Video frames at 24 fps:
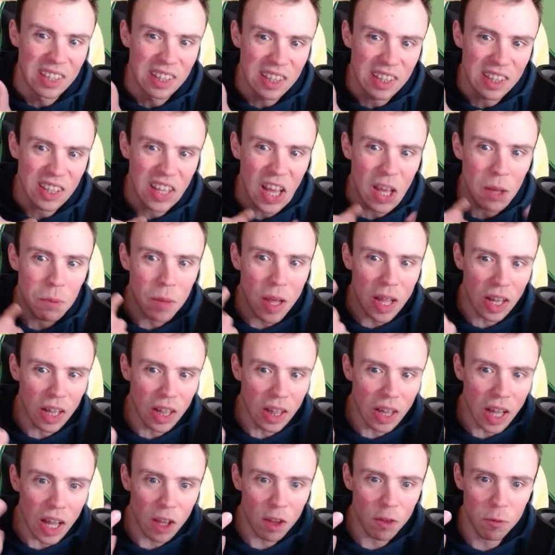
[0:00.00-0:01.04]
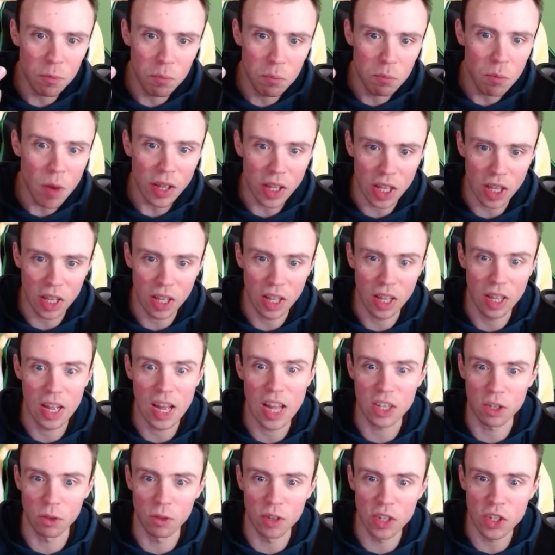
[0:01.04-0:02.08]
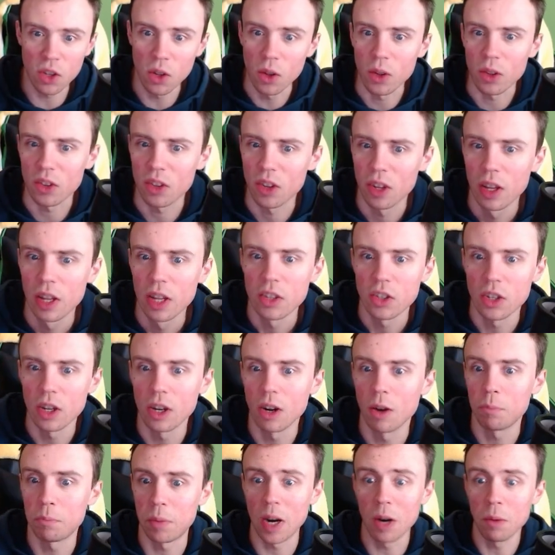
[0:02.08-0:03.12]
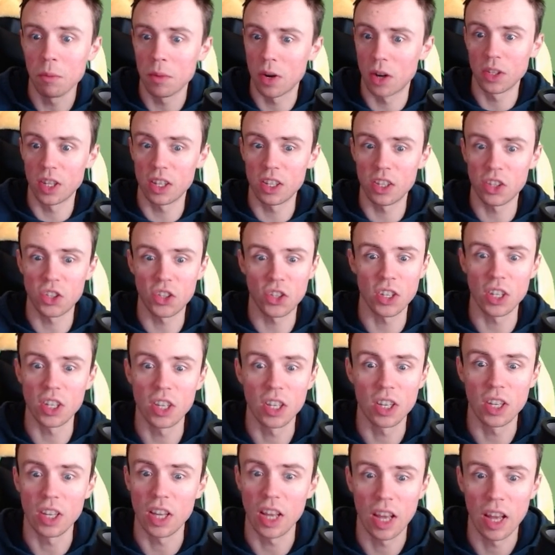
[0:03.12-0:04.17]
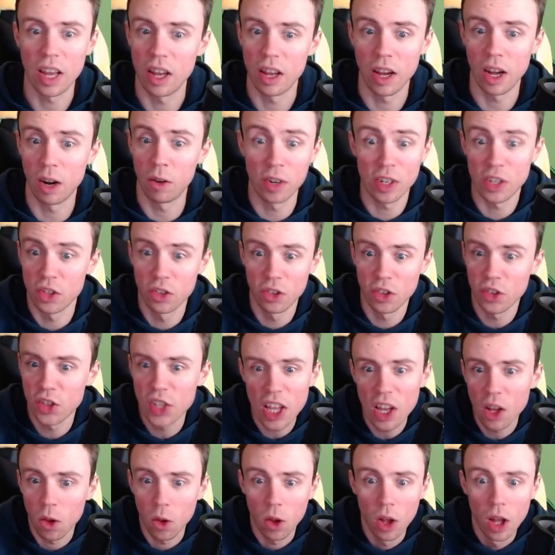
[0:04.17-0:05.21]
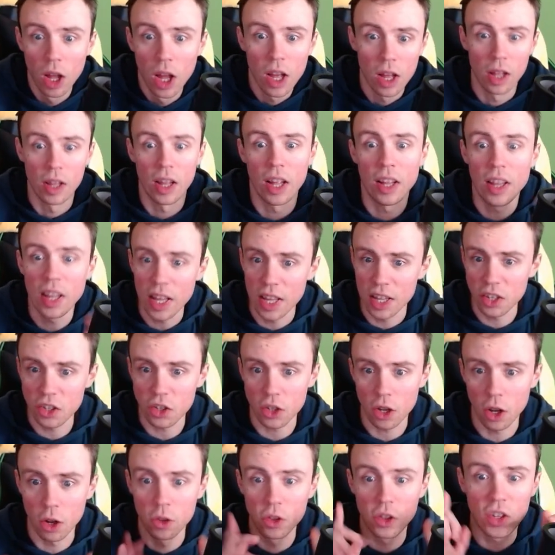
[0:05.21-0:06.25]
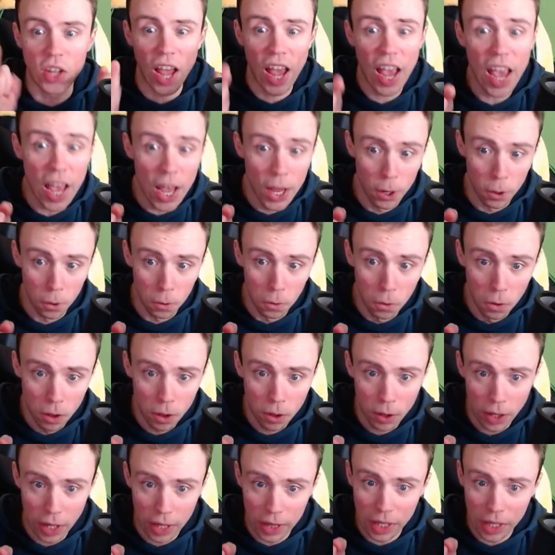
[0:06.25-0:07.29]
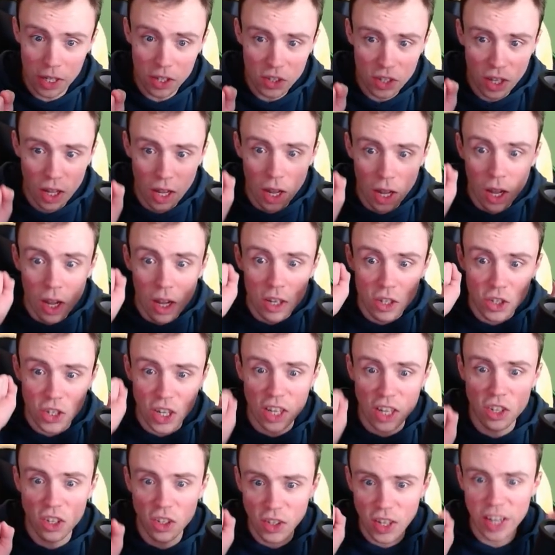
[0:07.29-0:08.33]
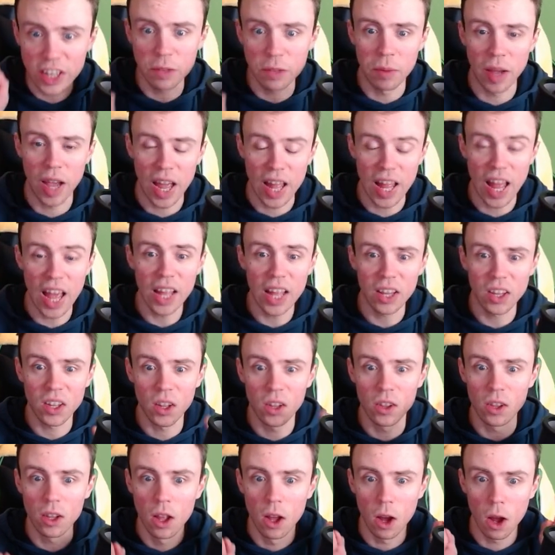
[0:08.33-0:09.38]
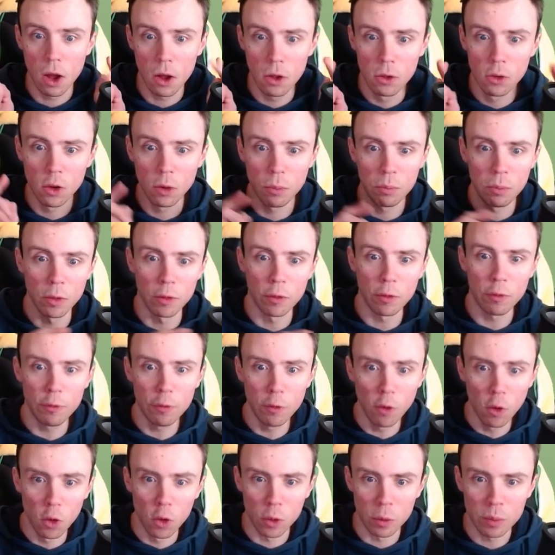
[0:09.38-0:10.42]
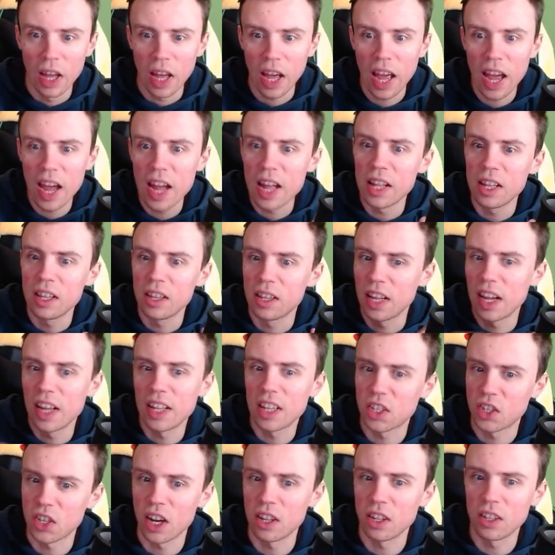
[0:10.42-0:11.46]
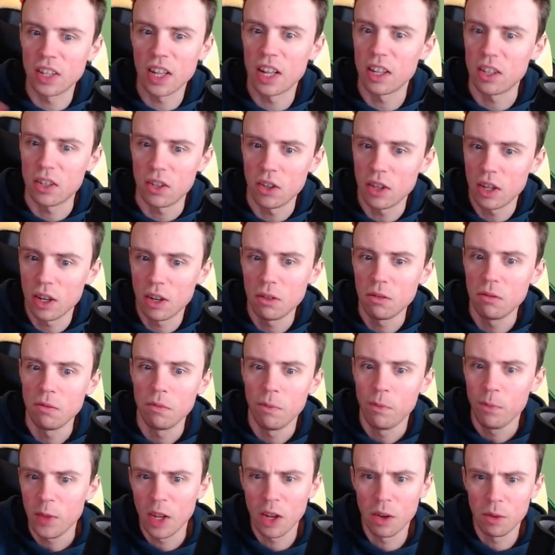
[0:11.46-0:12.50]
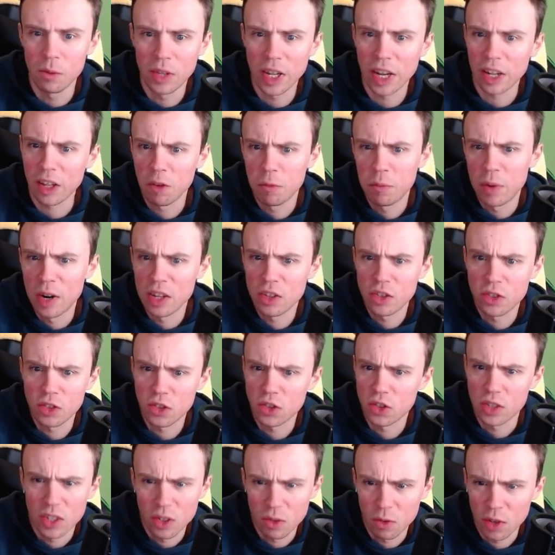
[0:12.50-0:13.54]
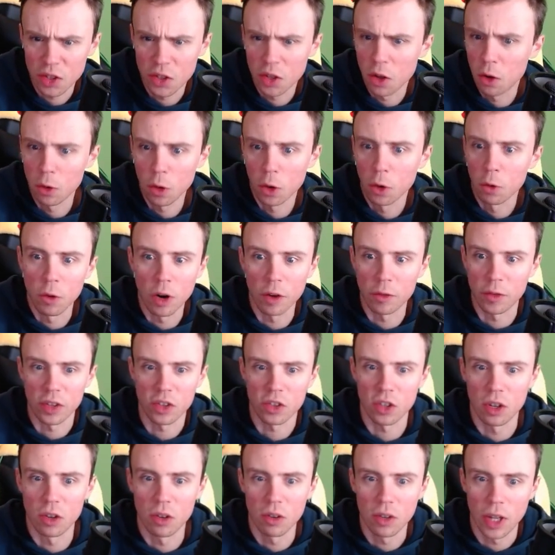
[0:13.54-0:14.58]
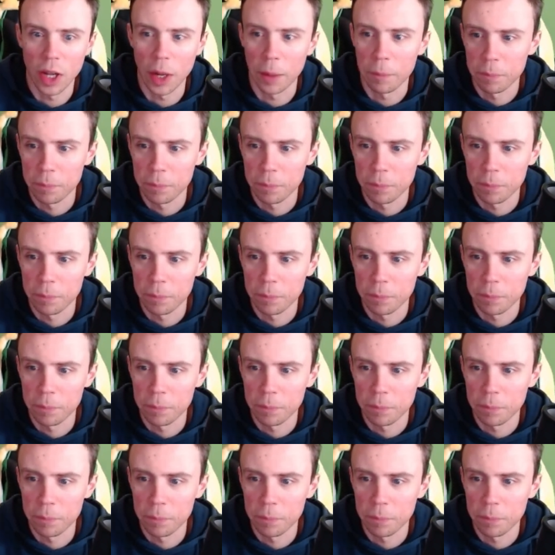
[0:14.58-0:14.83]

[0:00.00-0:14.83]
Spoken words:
they made a lot of money as a result. So Paramount didn't see a reason to sell. That is, until, at least, Jason Takes Manhattan underperformed and they decided that, you know, the negative press was no longer worth it. So yeah.